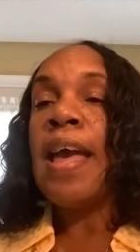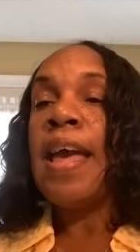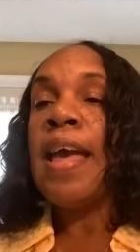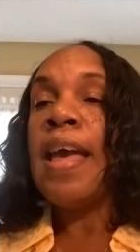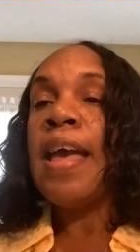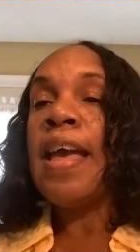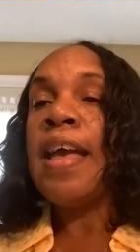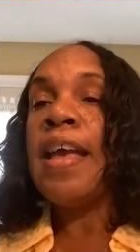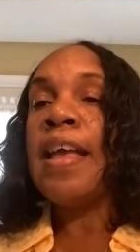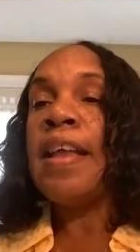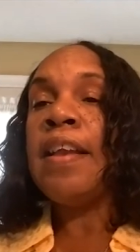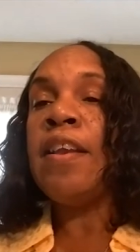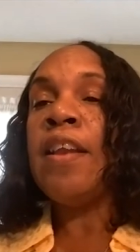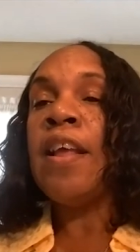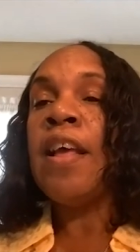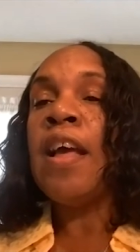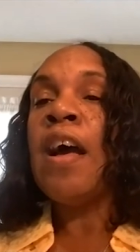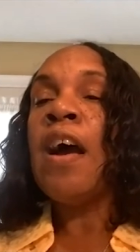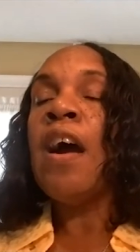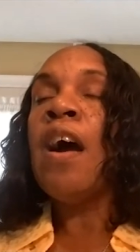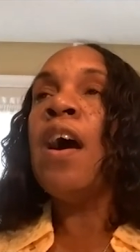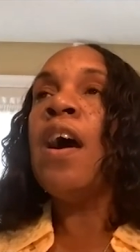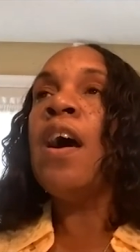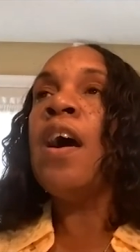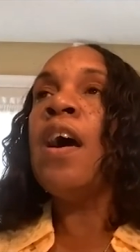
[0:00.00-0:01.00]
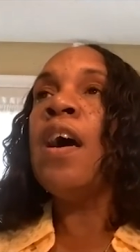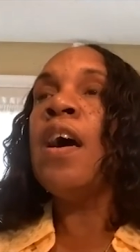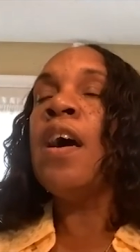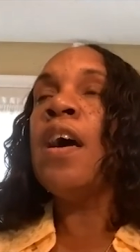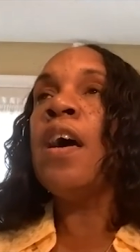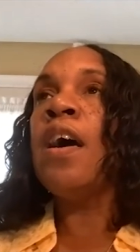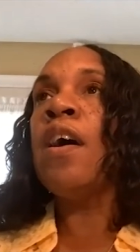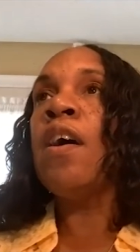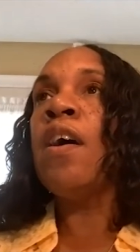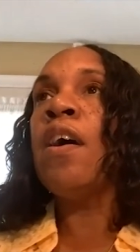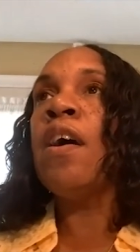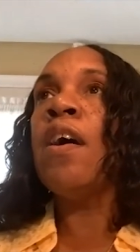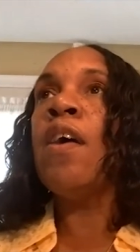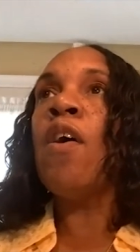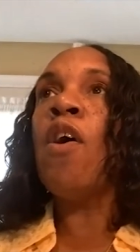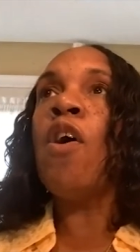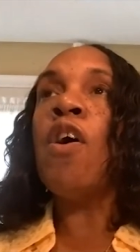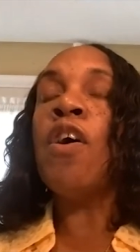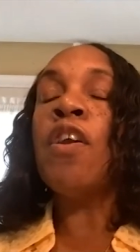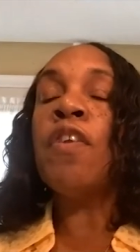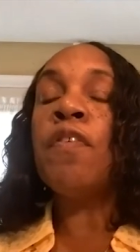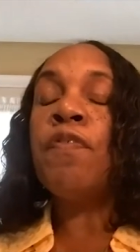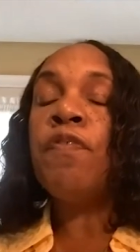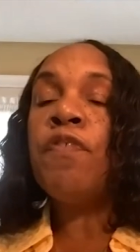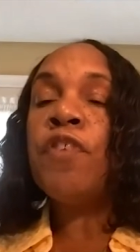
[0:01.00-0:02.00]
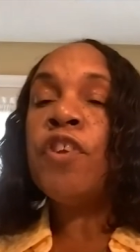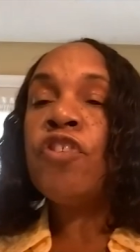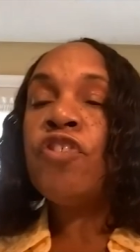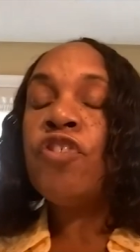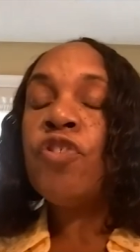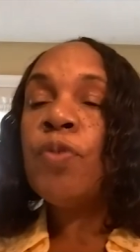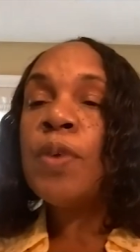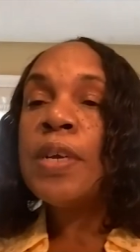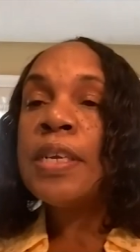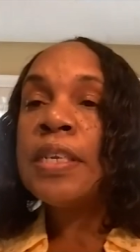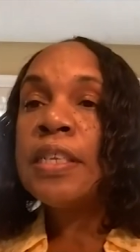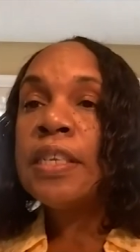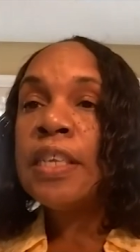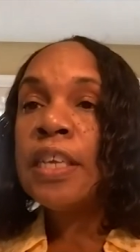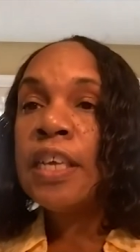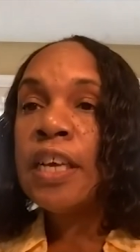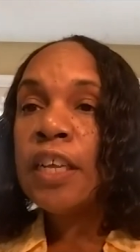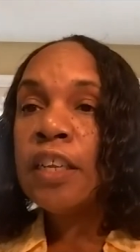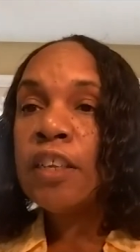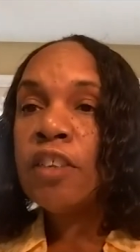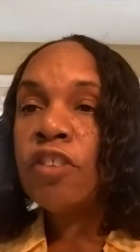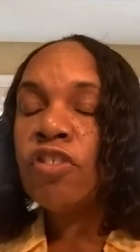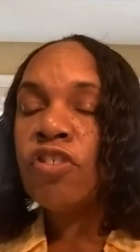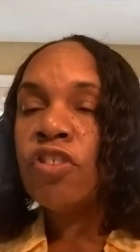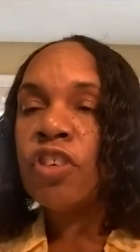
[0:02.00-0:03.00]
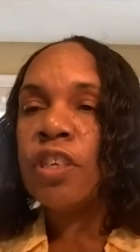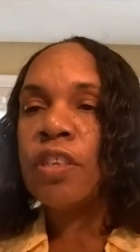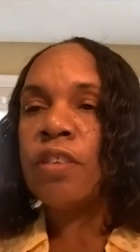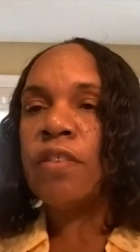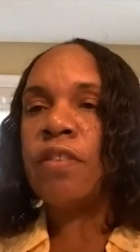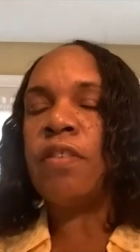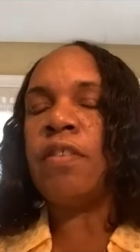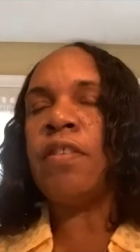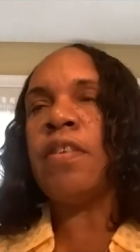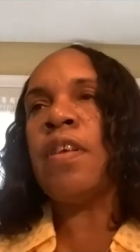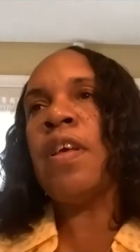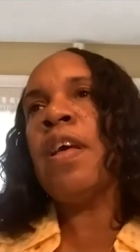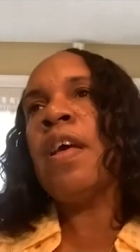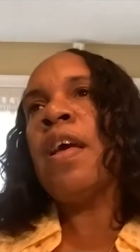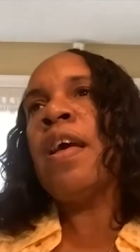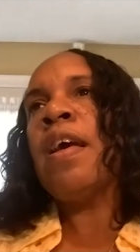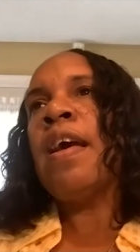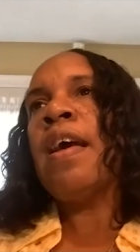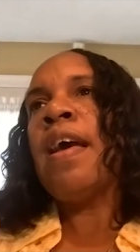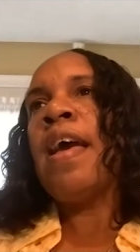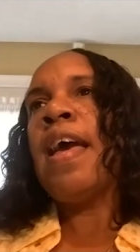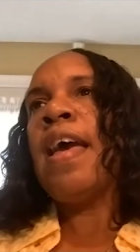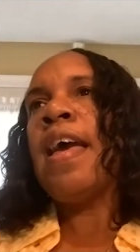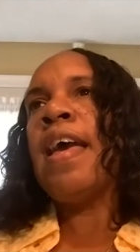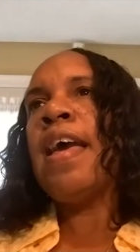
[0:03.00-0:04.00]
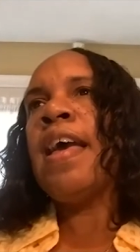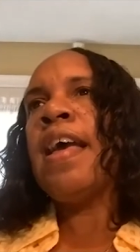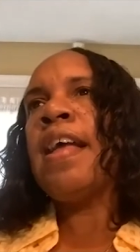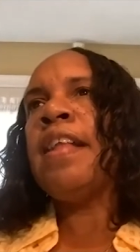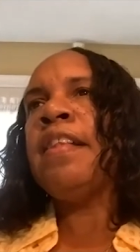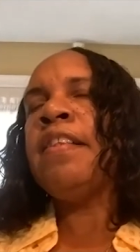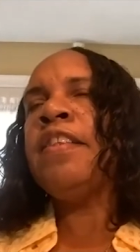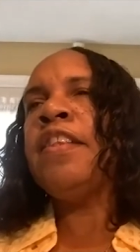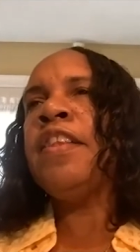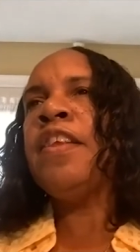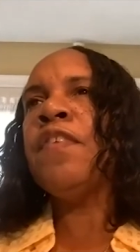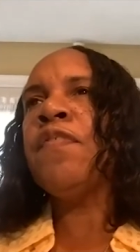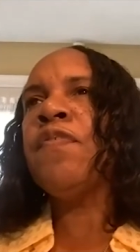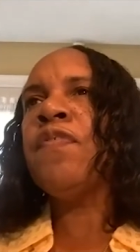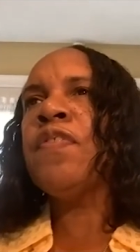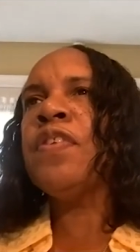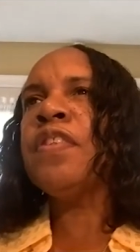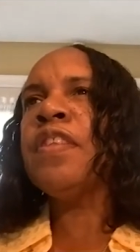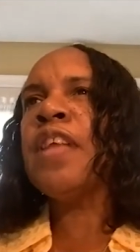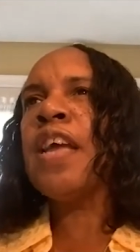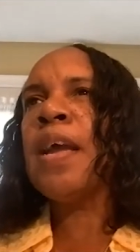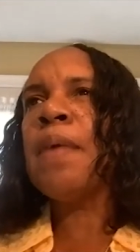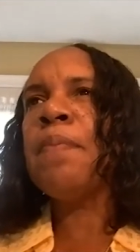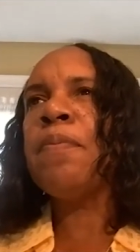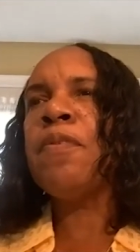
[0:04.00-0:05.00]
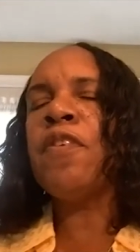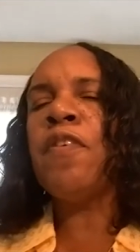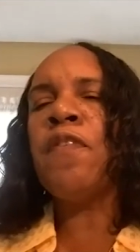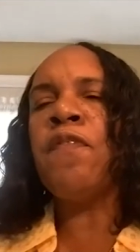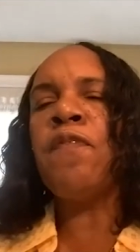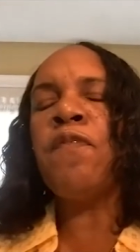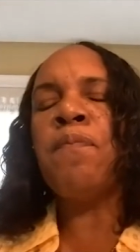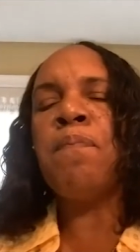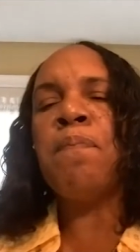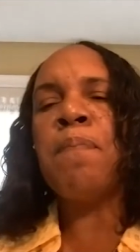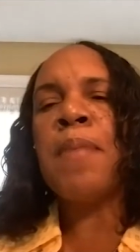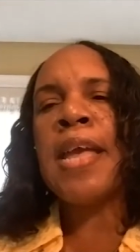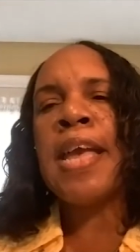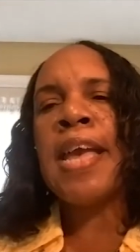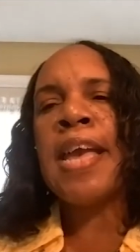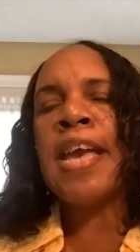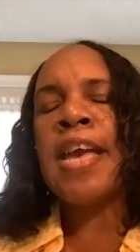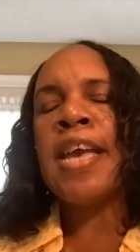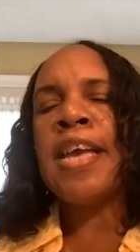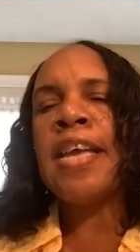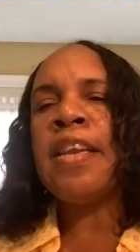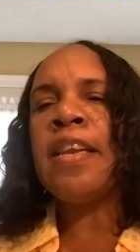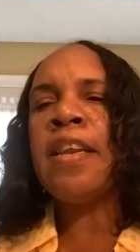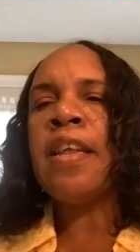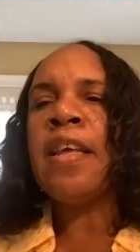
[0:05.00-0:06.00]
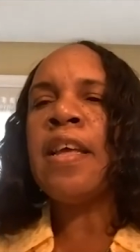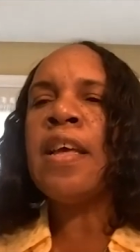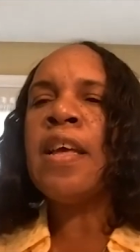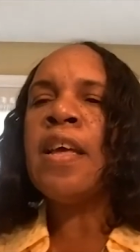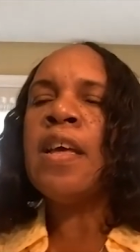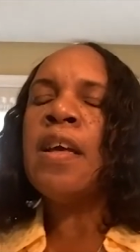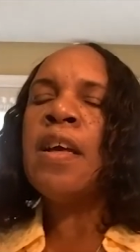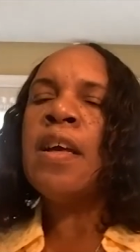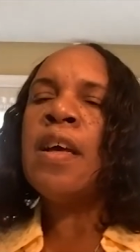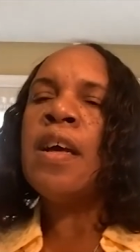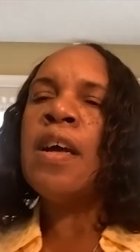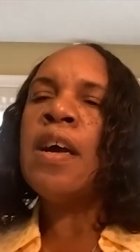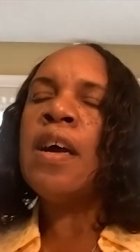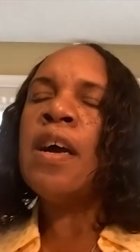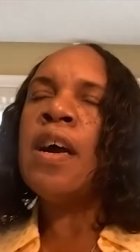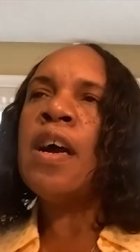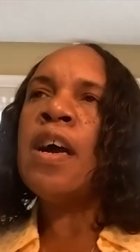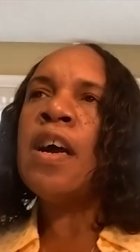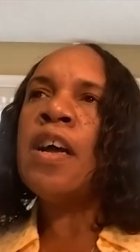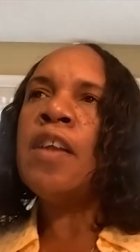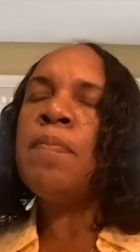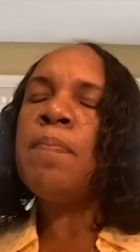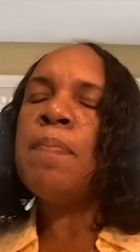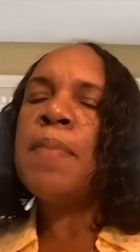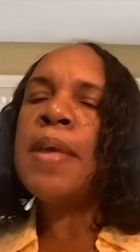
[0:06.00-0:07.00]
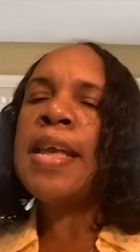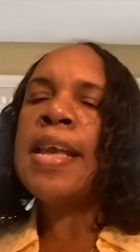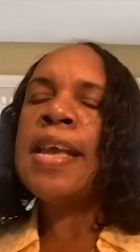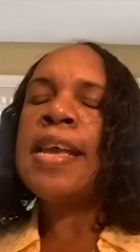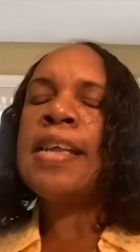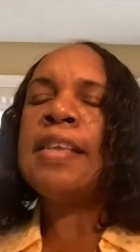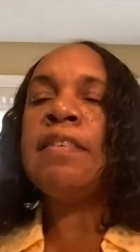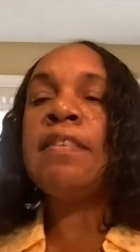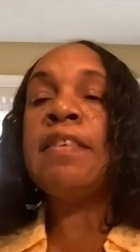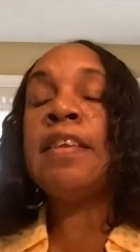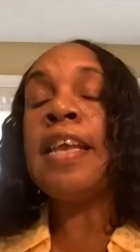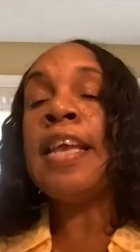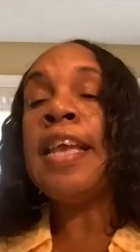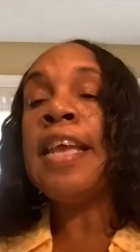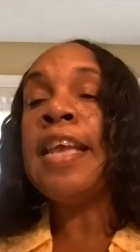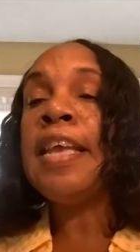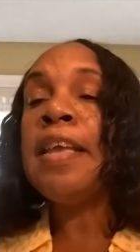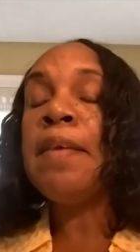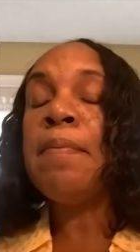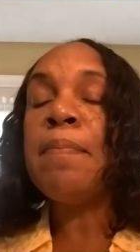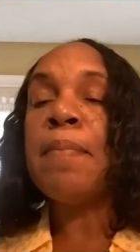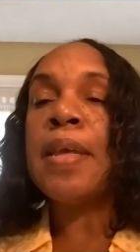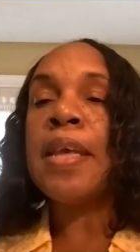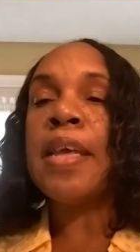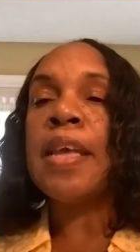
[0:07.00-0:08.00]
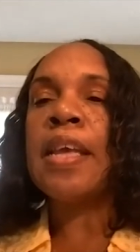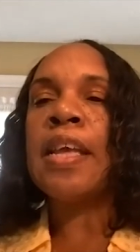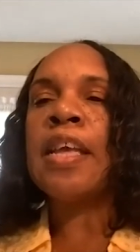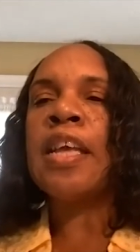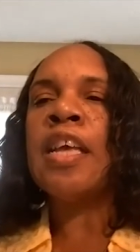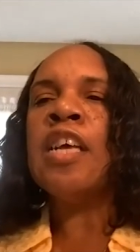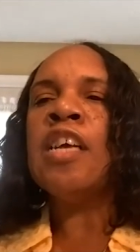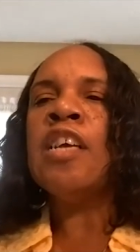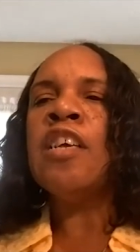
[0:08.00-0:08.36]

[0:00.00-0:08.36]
and uh, artificial intelligence and different types of man unmanned teaming.